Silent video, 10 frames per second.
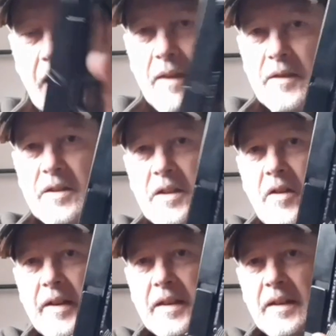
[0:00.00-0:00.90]
The
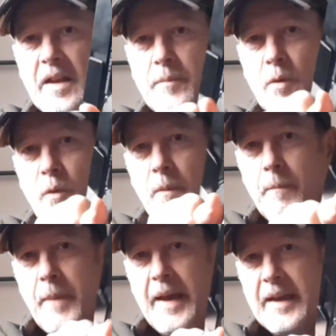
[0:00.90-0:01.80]
slide can now pull
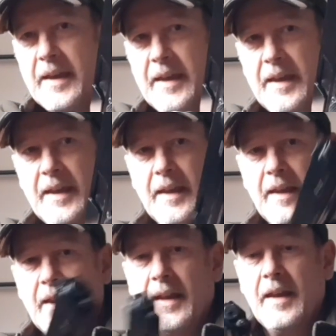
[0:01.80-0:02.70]
back.
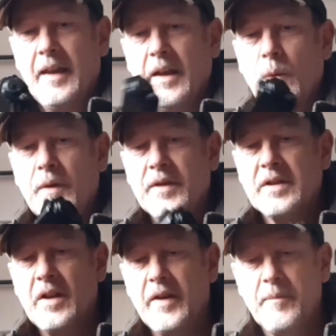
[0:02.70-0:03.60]
With the
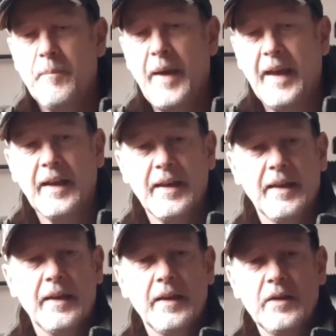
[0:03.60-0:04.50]
slide back,
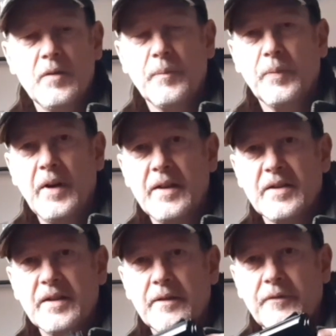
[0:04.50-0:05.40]
you
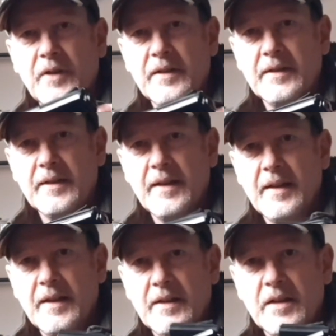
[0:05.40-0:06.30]
press at the front
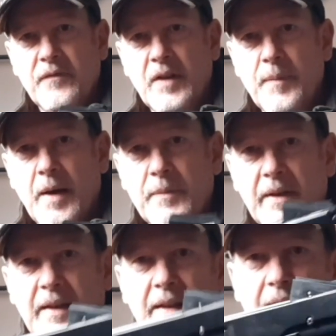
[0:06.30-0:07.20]
to flip up
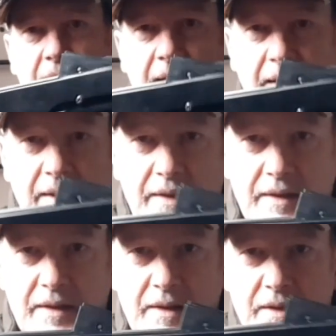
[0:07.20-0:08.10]
the
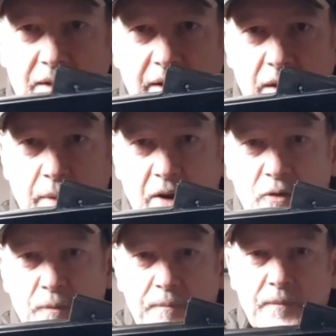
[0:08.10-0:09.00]
tiny barrel.